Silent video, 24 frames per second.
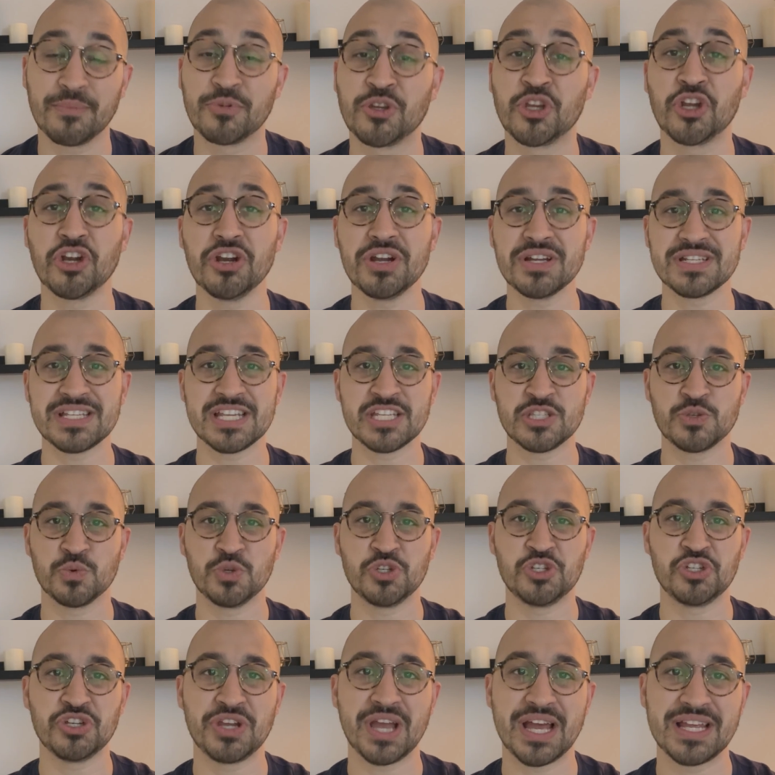I'm curious as to
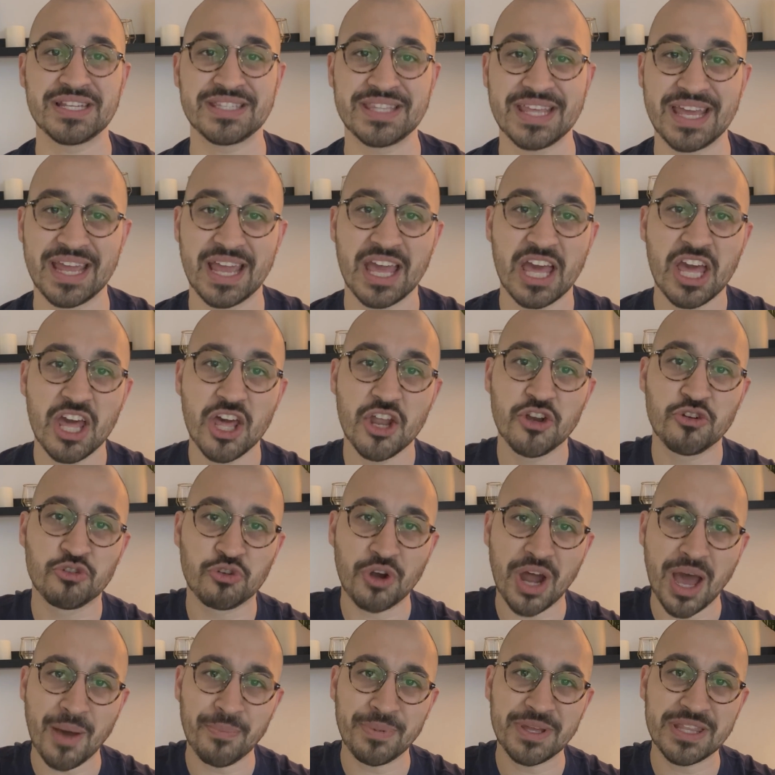what you guys think
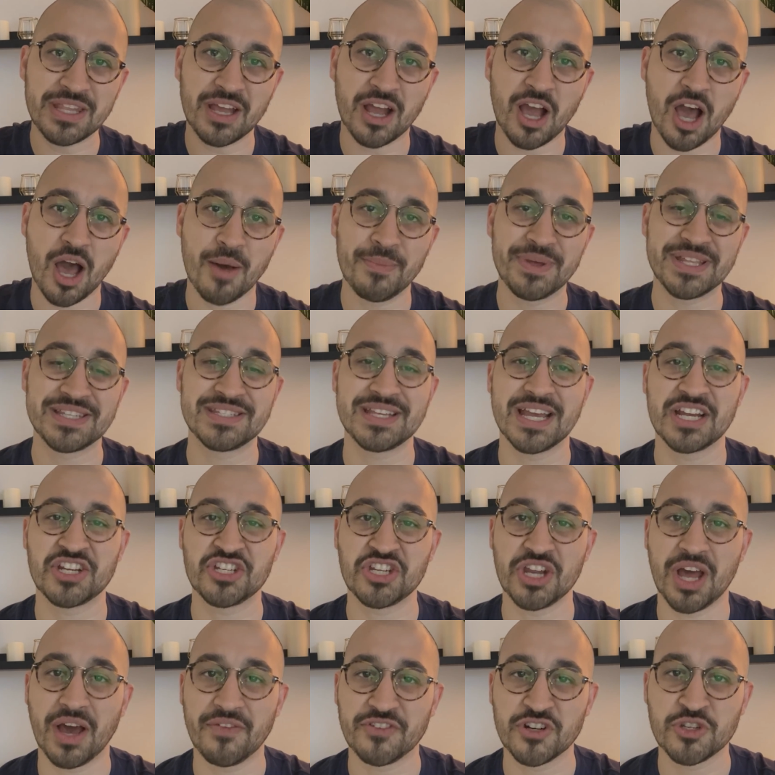drop it in the comment
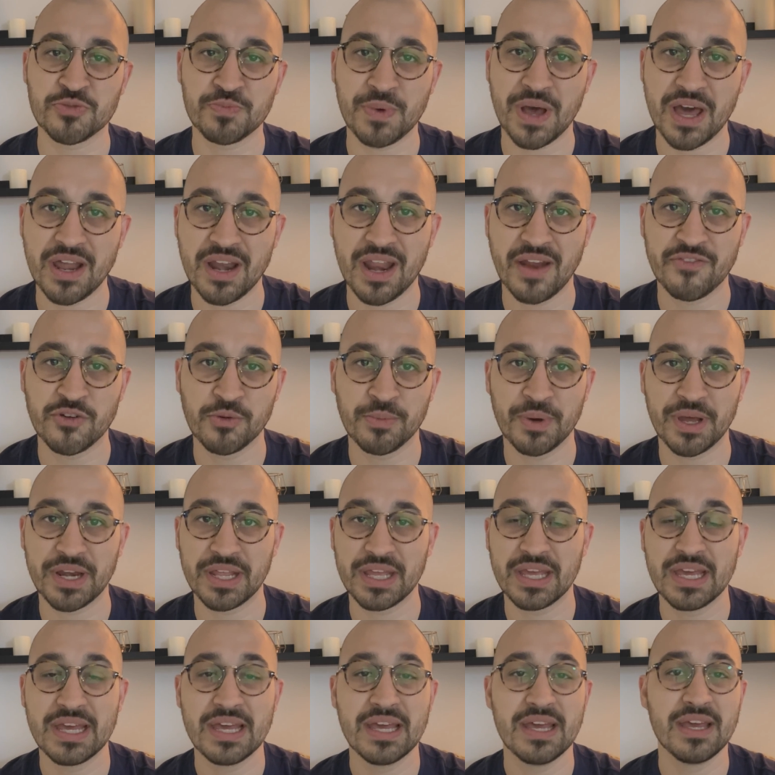section. I'll respond to
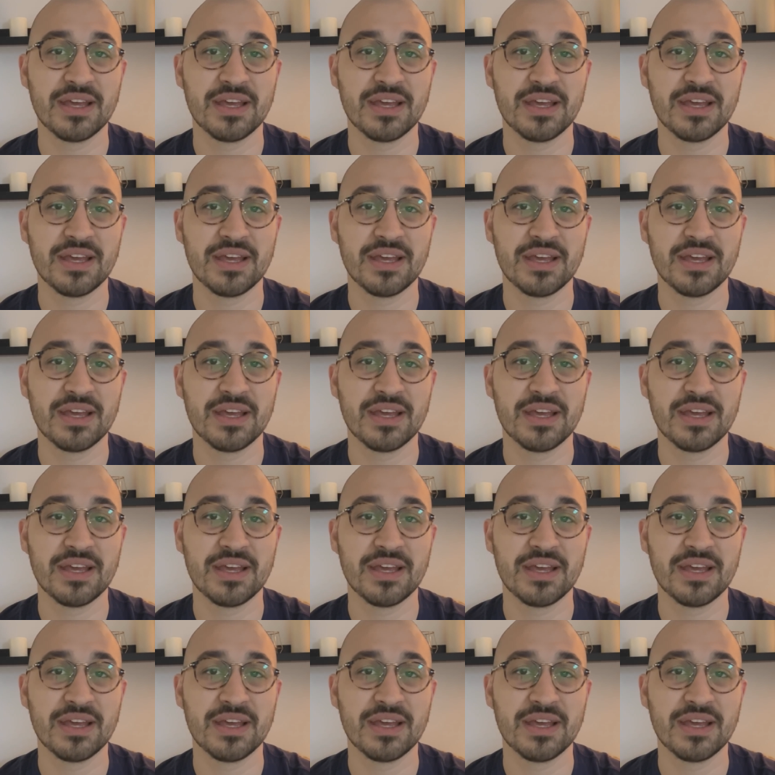everybody.